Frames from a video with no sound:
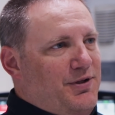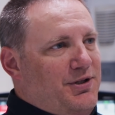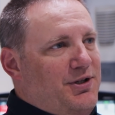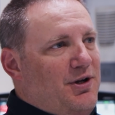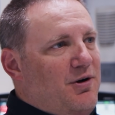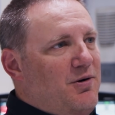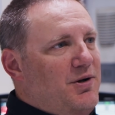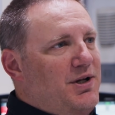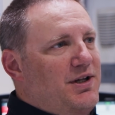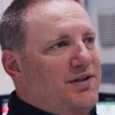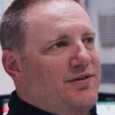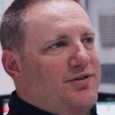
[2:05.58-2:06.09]
you
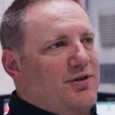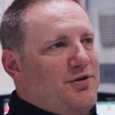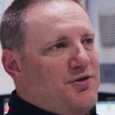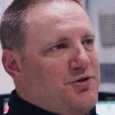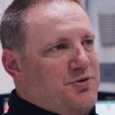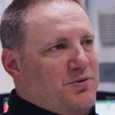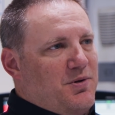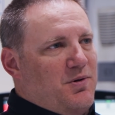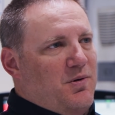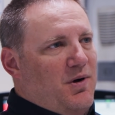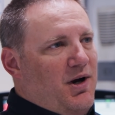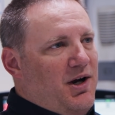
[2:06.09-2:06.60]
don't hit
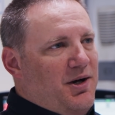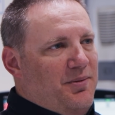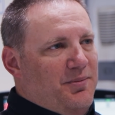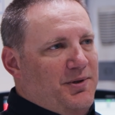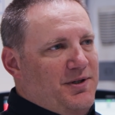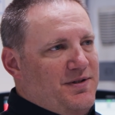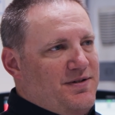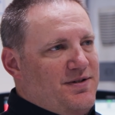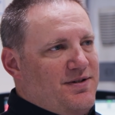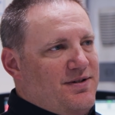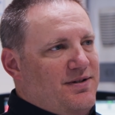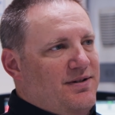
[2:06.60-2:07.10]
those
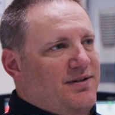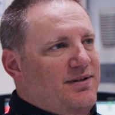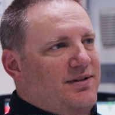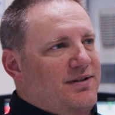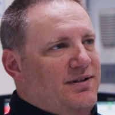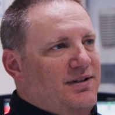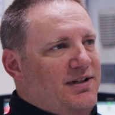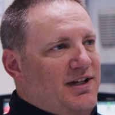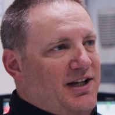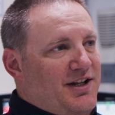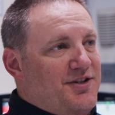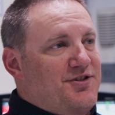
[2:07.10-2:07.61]
requirements,
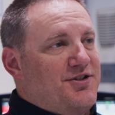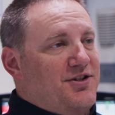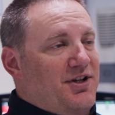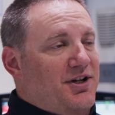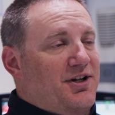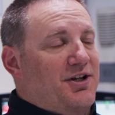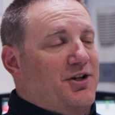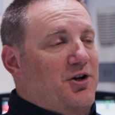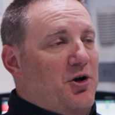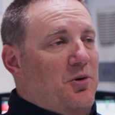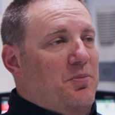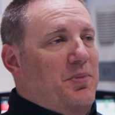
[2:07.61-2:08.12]
it's
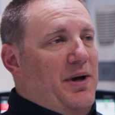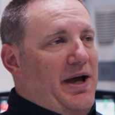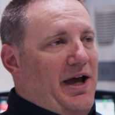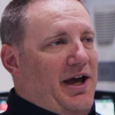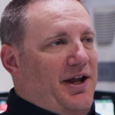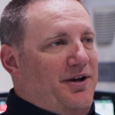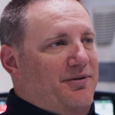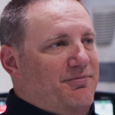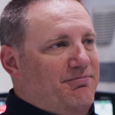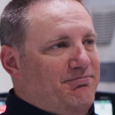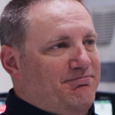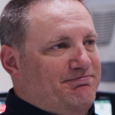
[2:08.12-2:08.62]
going to go bad.